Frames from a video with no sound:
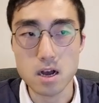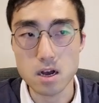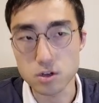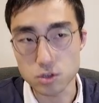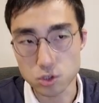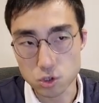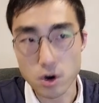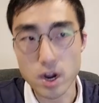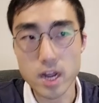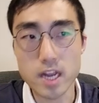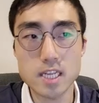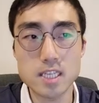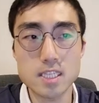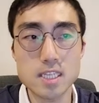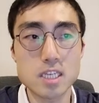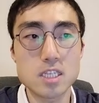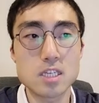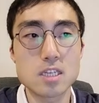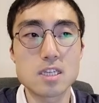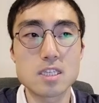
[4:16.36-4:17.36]
a training
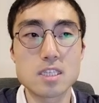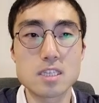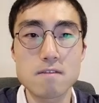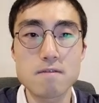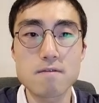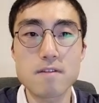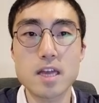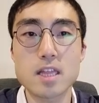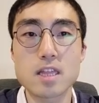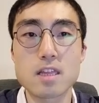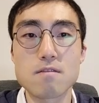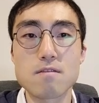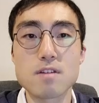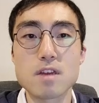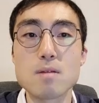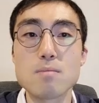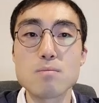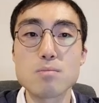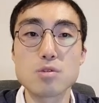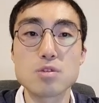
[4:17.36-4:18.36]
session is effective
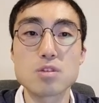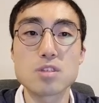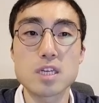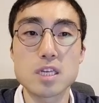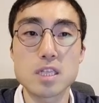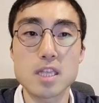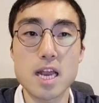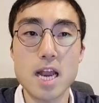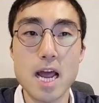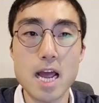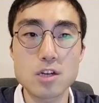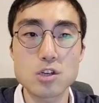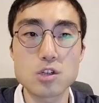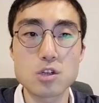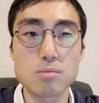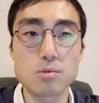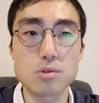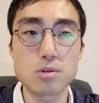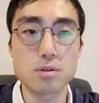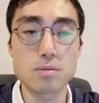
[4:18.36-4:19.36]
in boosting that
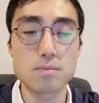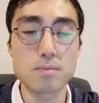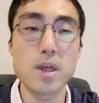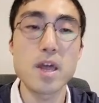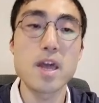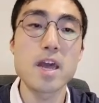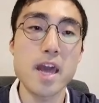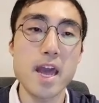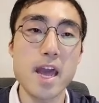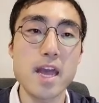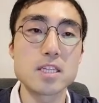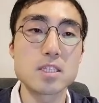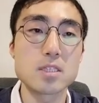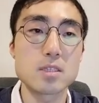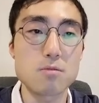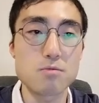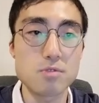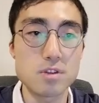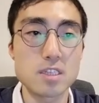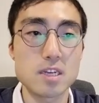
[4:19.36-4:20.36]
attribute. Hence
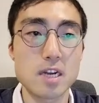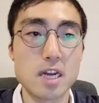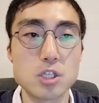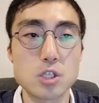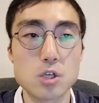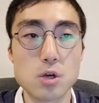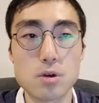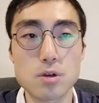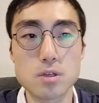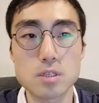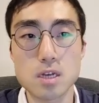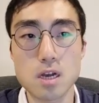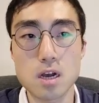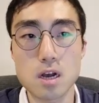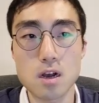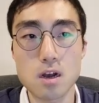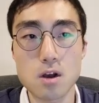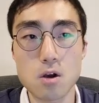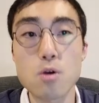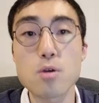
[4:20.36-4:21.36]
the reason I chose
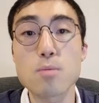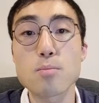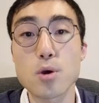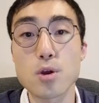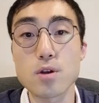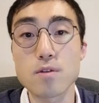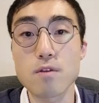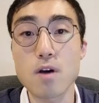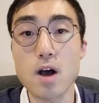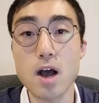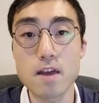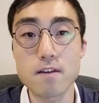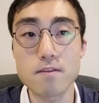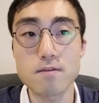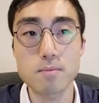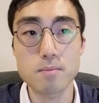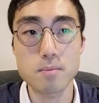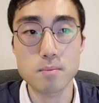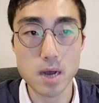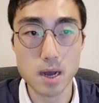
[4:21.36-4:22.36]

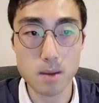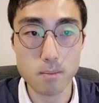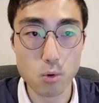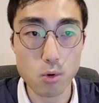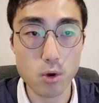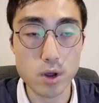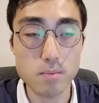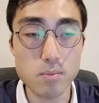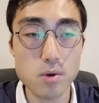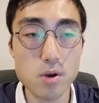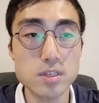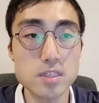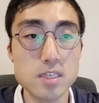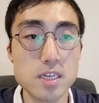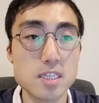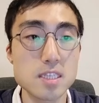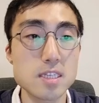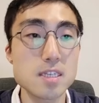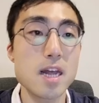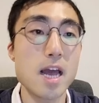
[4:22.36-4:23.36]
0.5 point per
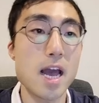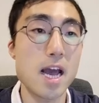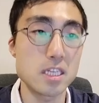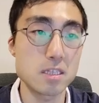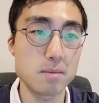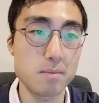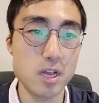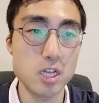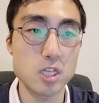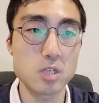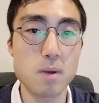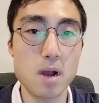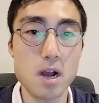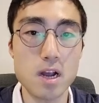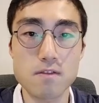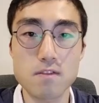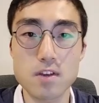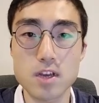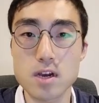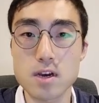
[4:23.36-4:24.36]
season as a
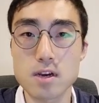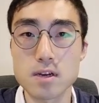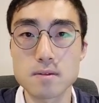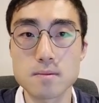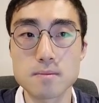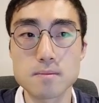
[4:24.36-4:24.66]
benchmark figure.